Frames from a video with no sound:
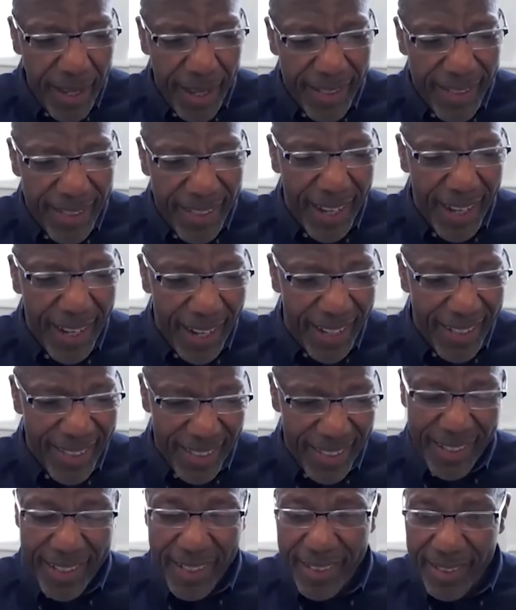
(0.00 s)
and uh,
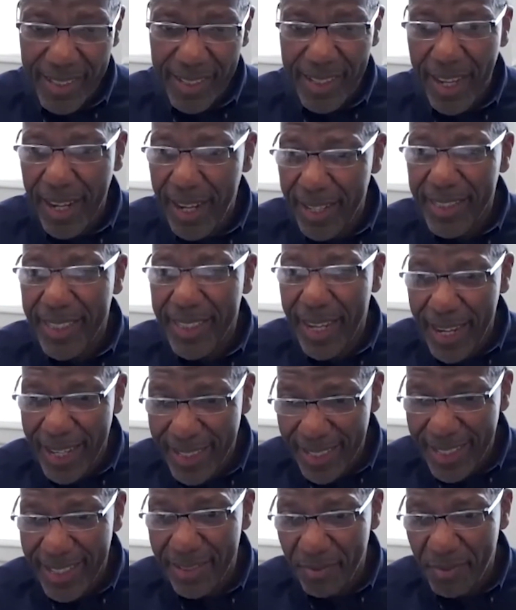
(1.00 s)
the, the
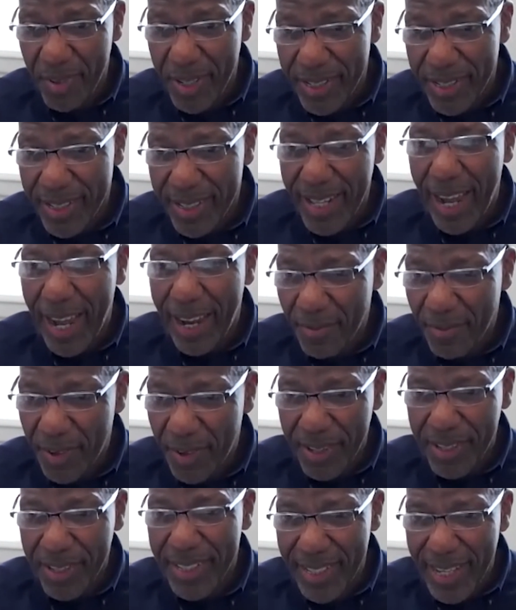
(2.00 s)
context in which that
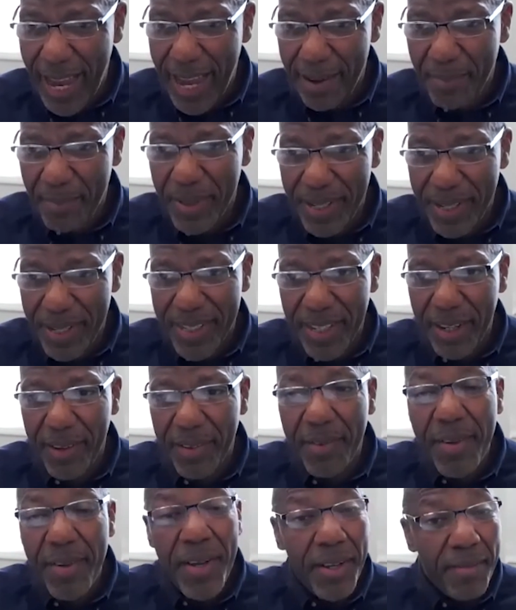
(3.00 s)
work is happening.
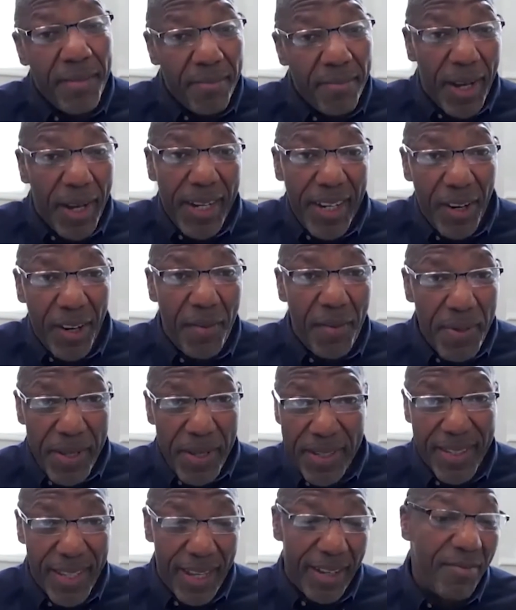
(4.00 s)
So my hope
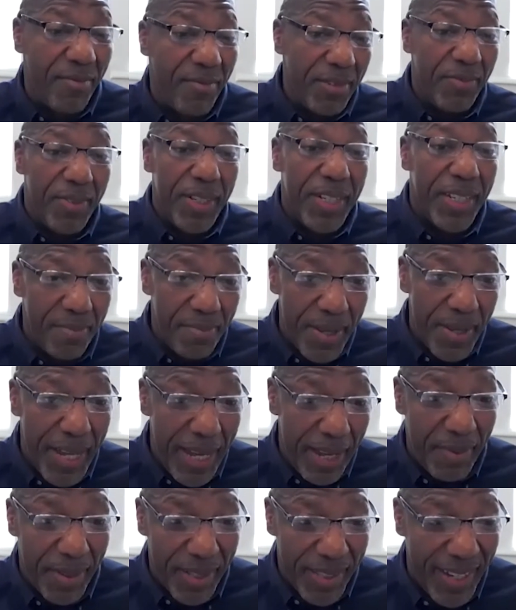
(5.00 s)
is that we will be
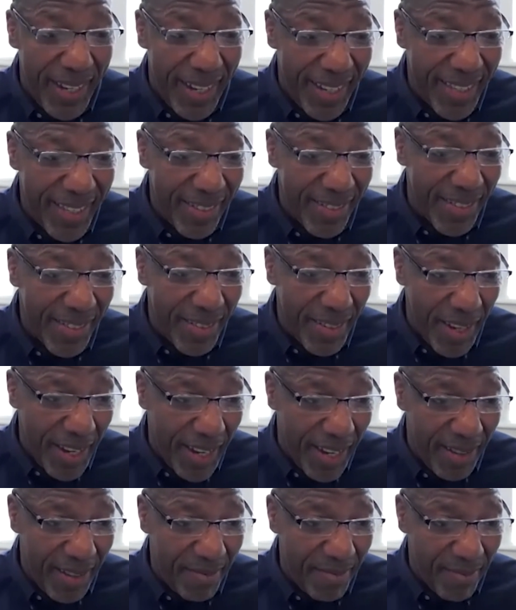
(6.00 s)
able to answer
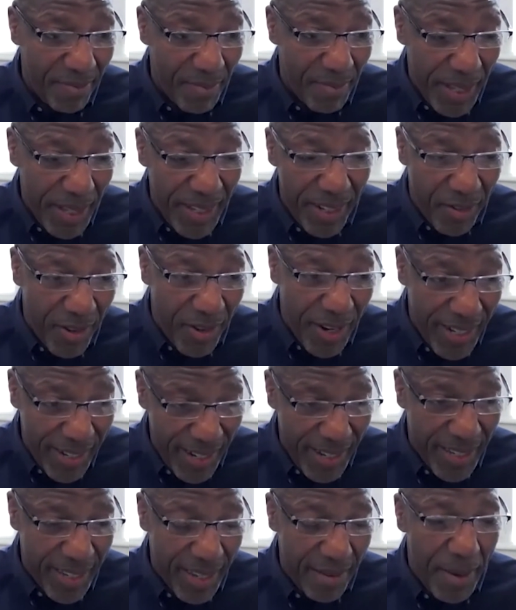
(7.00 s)
uh, many
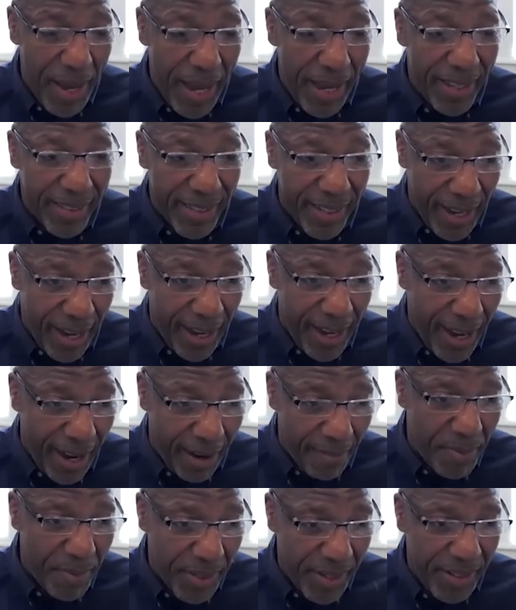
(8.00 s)
questions about the
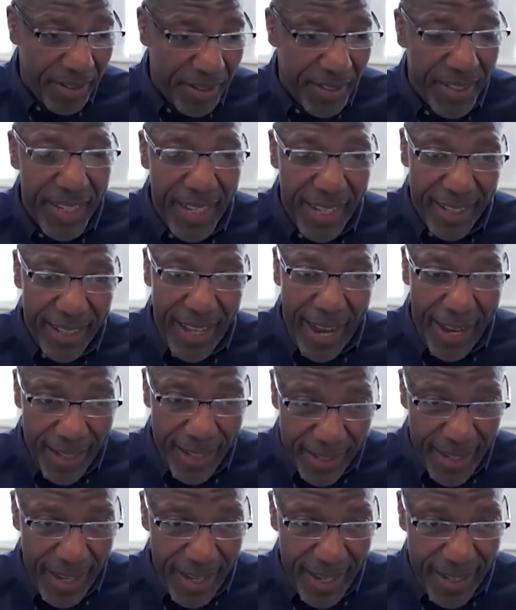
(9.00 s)
opportunity and
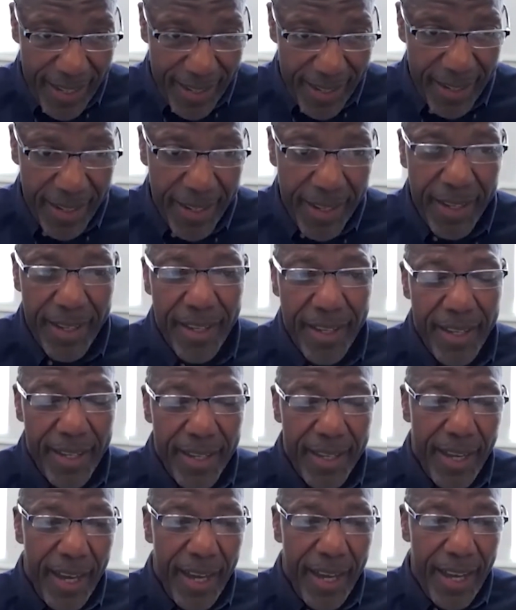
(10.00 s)
access
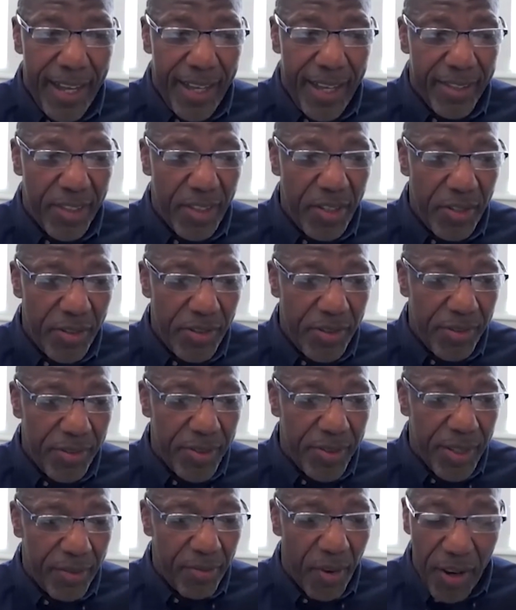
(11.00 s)
uh,
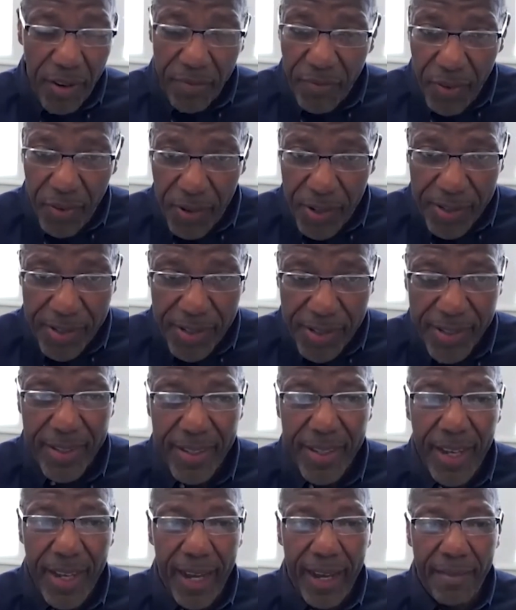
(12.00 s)
to the
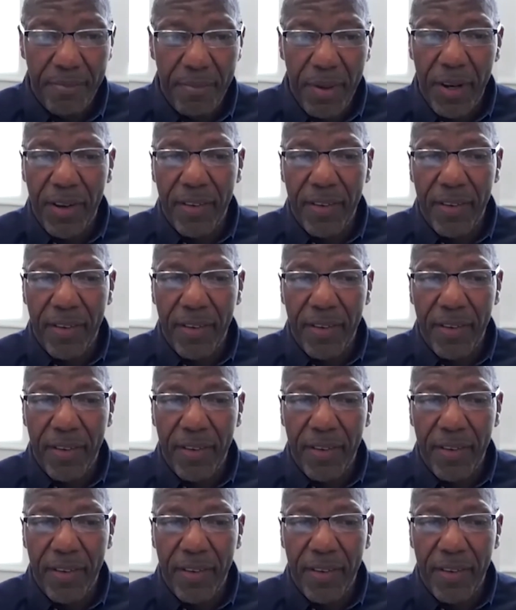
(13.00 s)
workforce, uh,